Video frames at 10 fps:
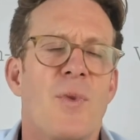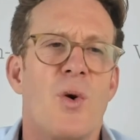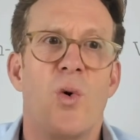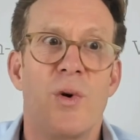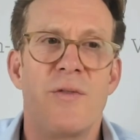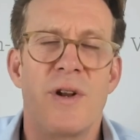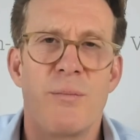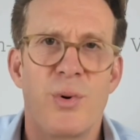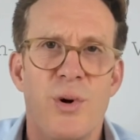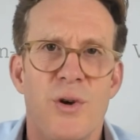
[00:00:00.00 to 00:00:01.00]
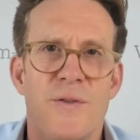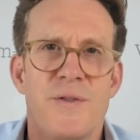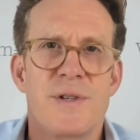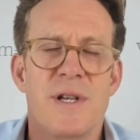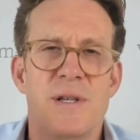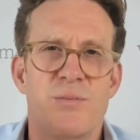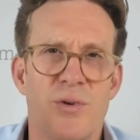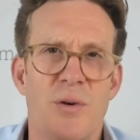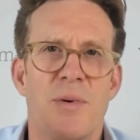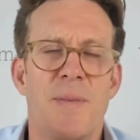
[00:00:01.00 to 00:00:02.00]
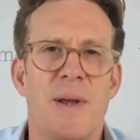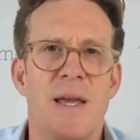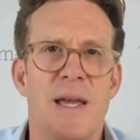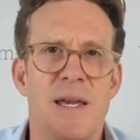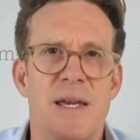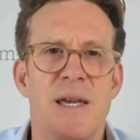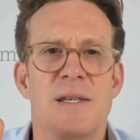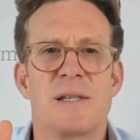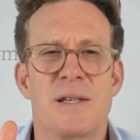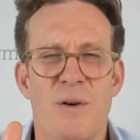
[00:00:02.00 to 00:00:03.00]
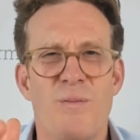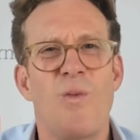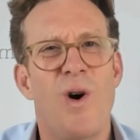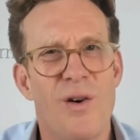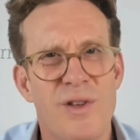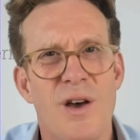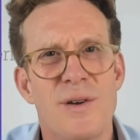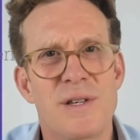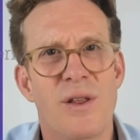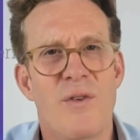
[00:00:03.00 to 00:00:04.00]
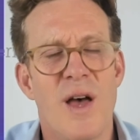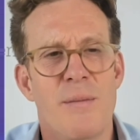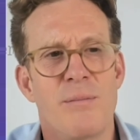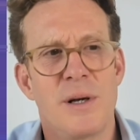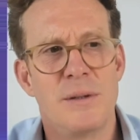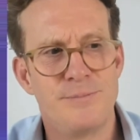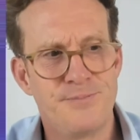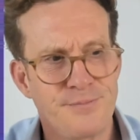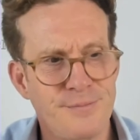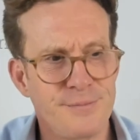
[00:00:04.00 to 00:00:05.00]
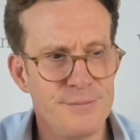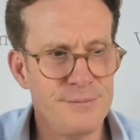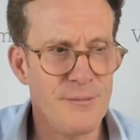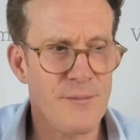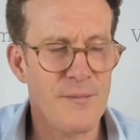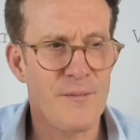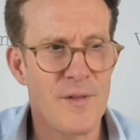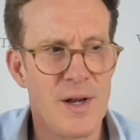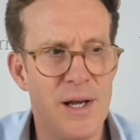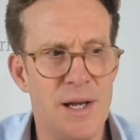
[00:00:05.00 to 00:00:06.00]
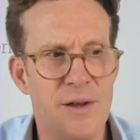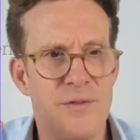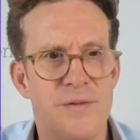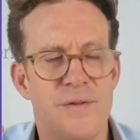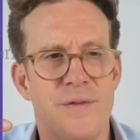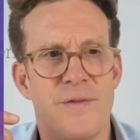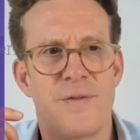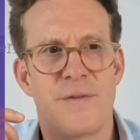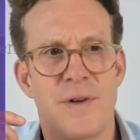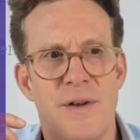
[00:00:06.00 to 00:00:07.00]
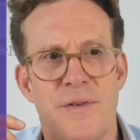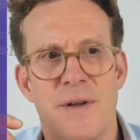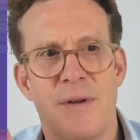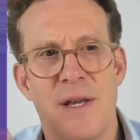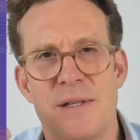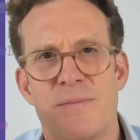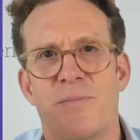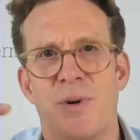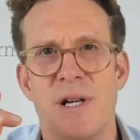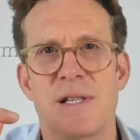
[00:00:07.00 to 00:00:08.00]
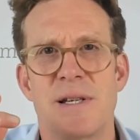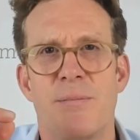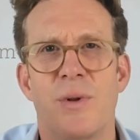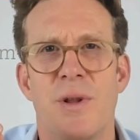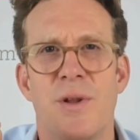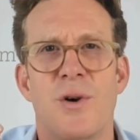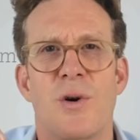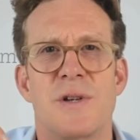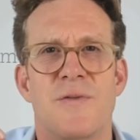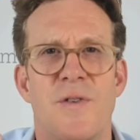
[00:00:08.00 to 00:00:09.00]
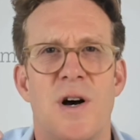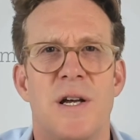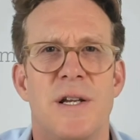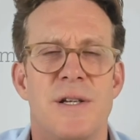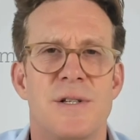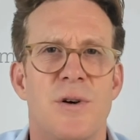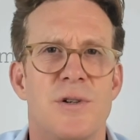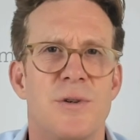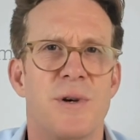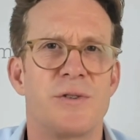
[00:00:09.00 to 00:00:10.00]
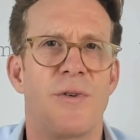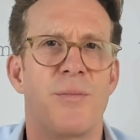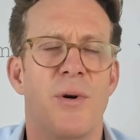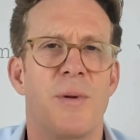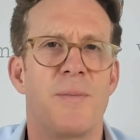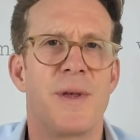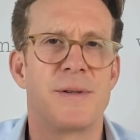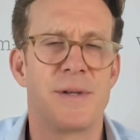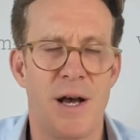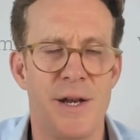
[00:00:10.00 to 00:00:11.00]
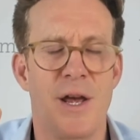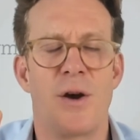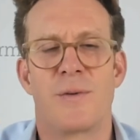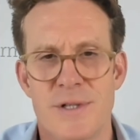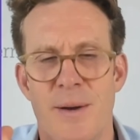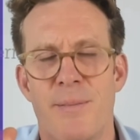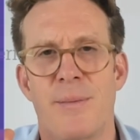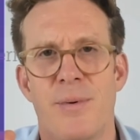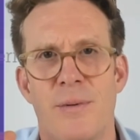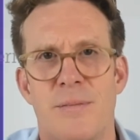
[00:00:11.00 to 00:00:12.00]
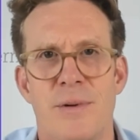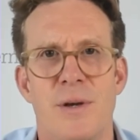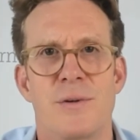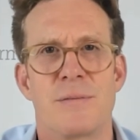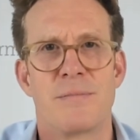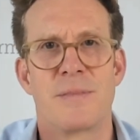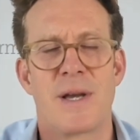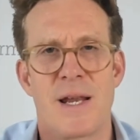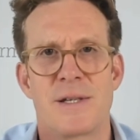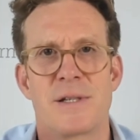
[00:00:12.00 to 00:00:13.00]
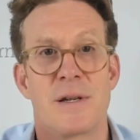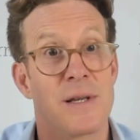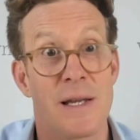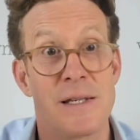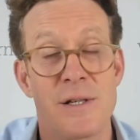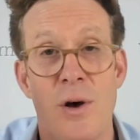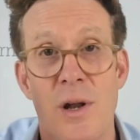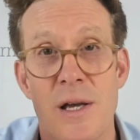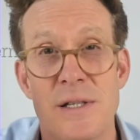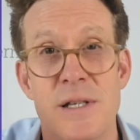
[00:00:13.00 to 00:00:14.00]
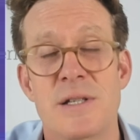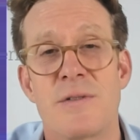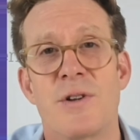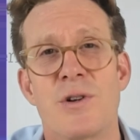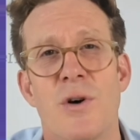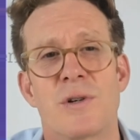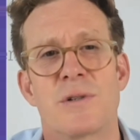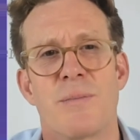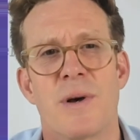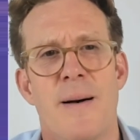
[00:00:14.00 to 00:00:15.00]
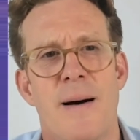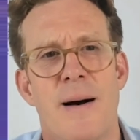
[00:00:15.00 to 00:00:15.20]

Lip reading: or even improves, then it's probably a yeast. So worth going to the vet. But if it is pretty simple and the dog is fine and it's not too much of a problem, then I know some people use Canesten. It's not licensed for dogs, but